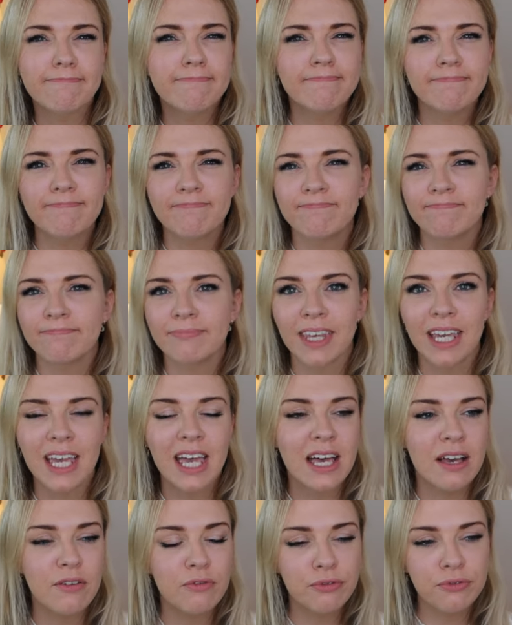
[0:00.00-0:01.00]

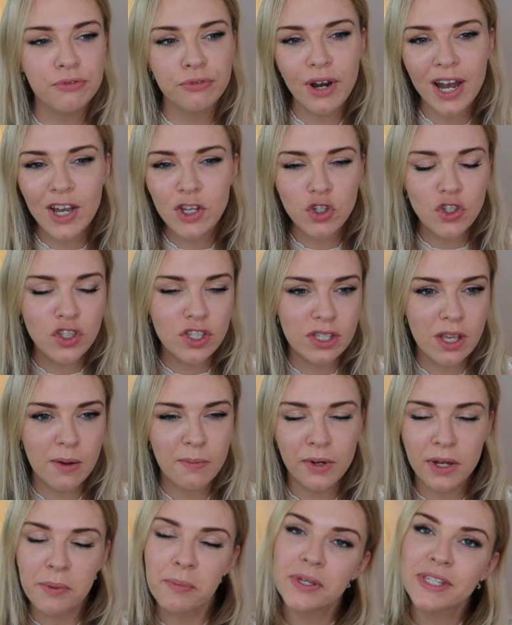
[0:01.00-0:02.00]
fresh and
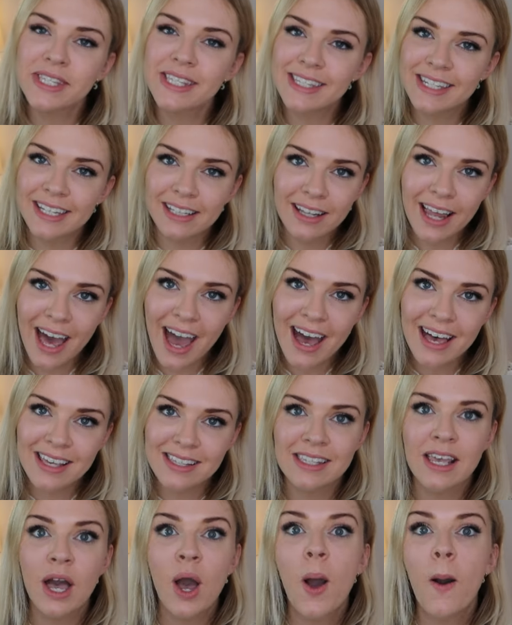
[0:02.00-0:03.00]
summery, but still
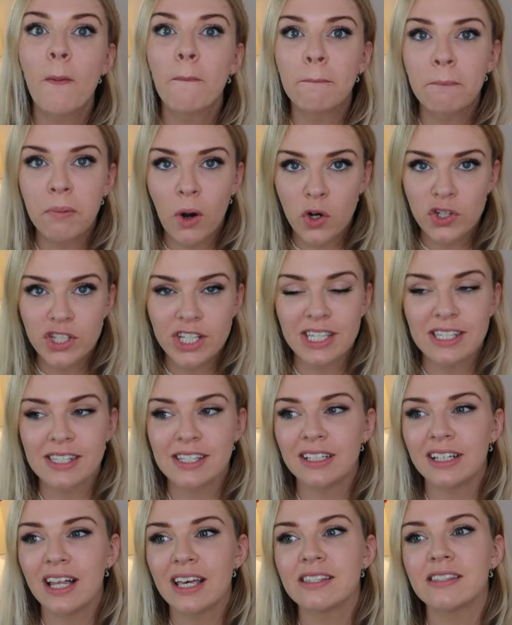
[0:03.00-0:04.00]
has body,
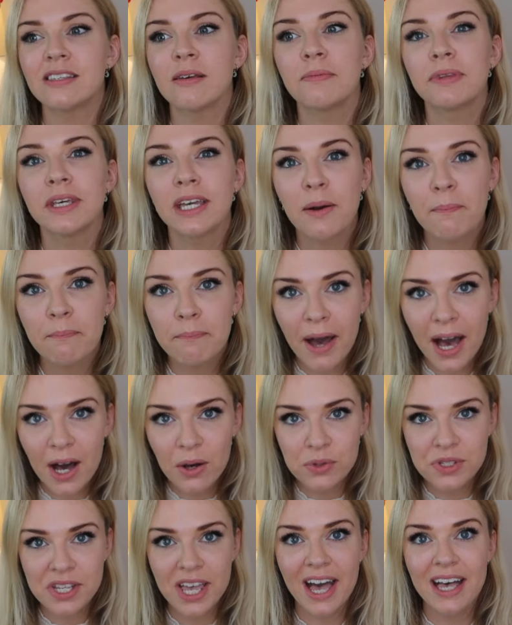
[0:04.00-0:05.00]
still has something
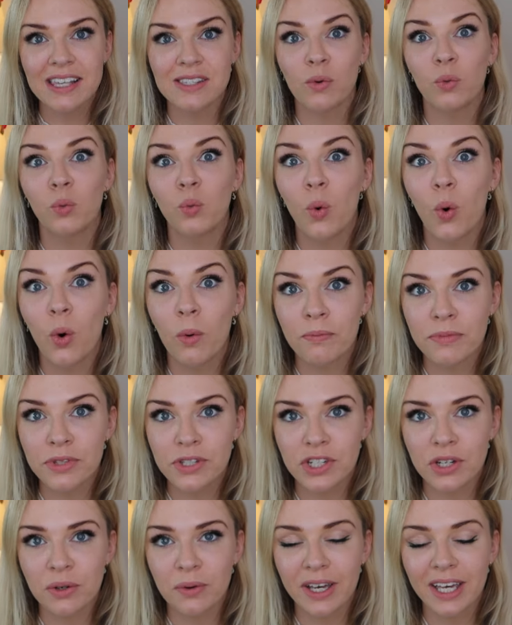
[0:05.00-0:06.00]
about it, has a warmth
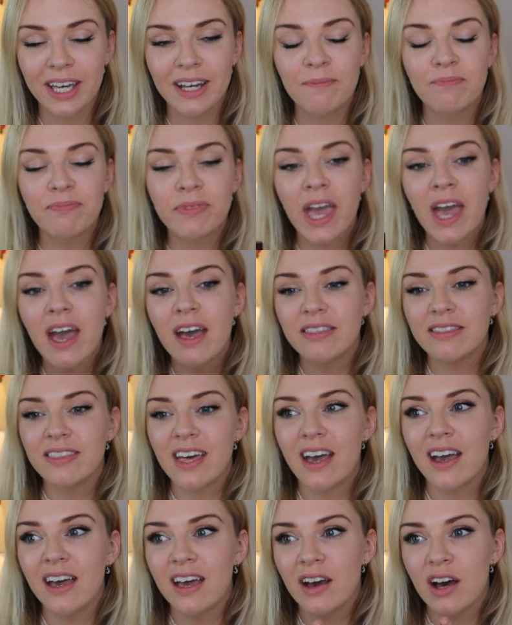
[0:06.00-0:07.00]
to it,
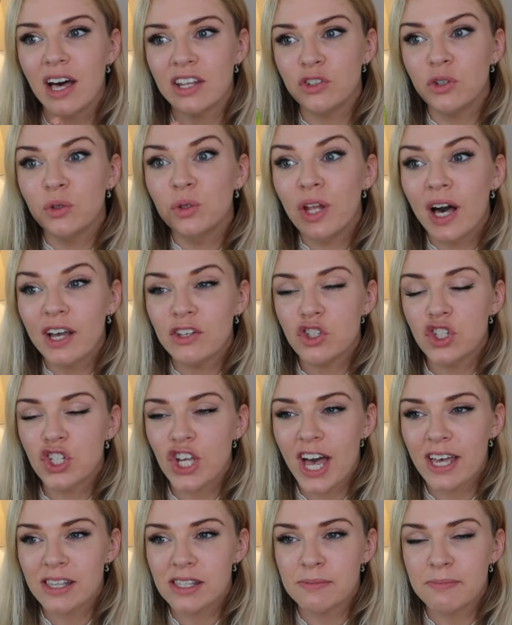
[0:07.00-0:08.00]
there, and you like
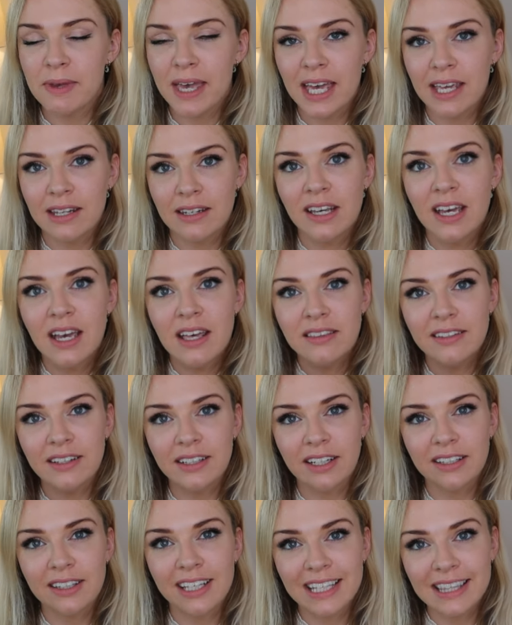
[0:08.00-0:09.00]
jasmine, then
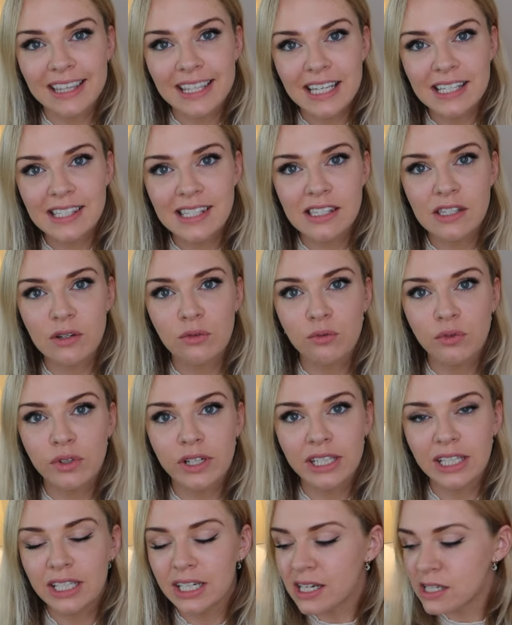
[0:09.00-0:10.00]
I think this is a
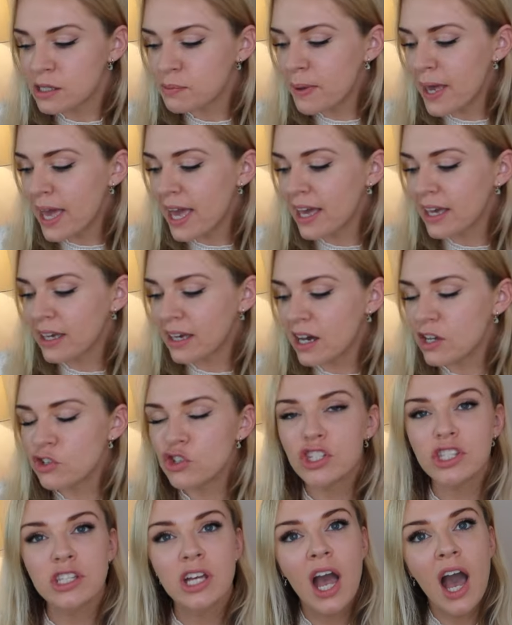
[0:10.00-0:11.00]
really nice pick.
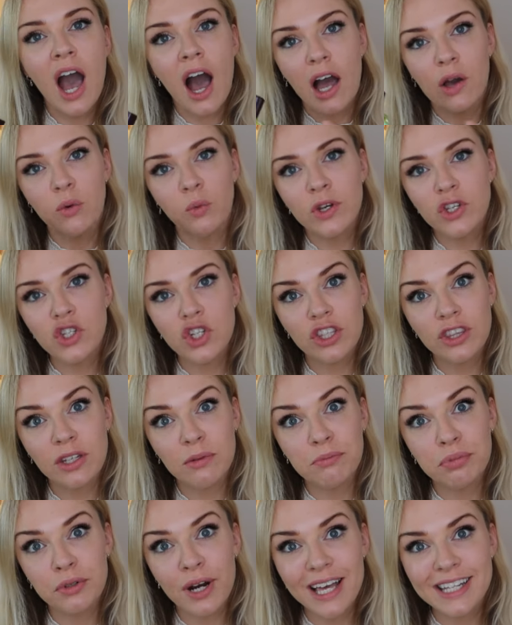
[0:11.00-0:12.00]
I wish in the
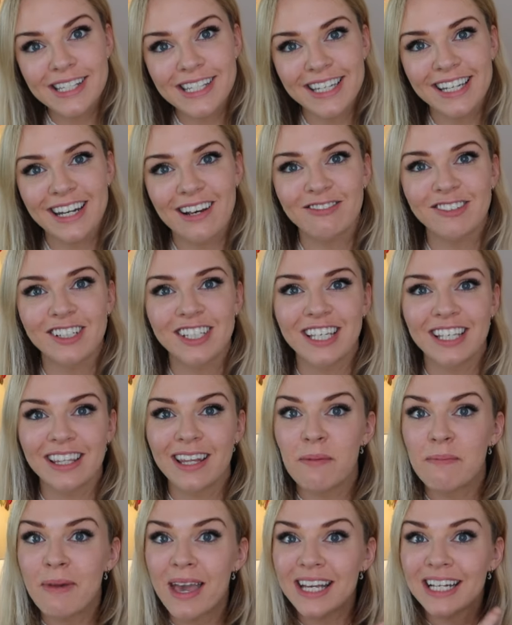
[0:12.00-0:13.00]
branding and everything,
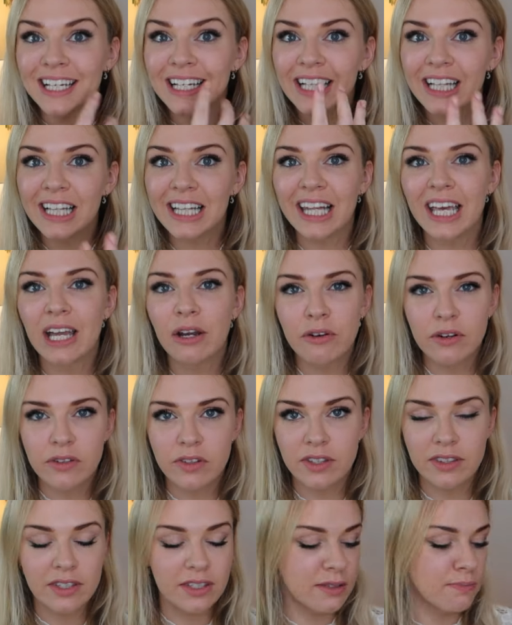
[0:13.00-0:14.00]
they made it clearer
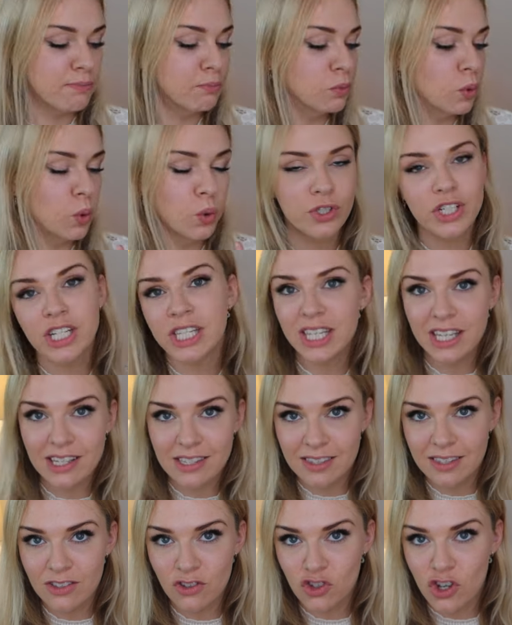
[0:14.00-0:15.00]
that there's more to
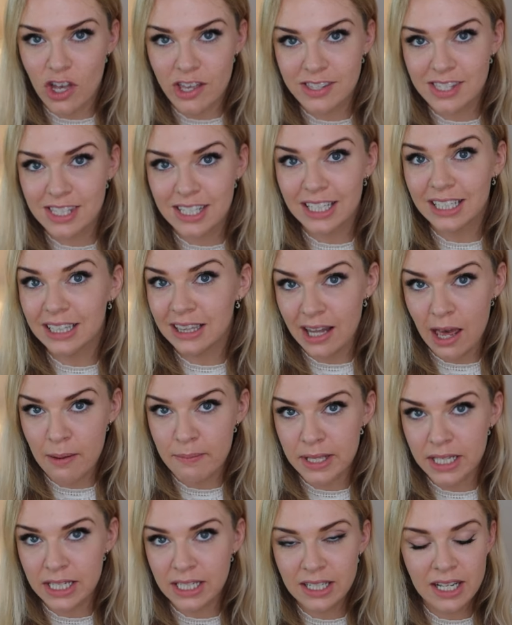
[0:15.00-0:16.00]
this than just
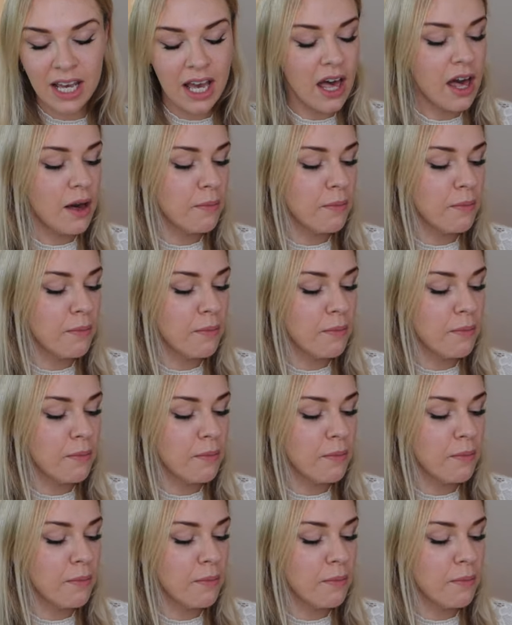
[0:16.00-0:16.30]
lemon.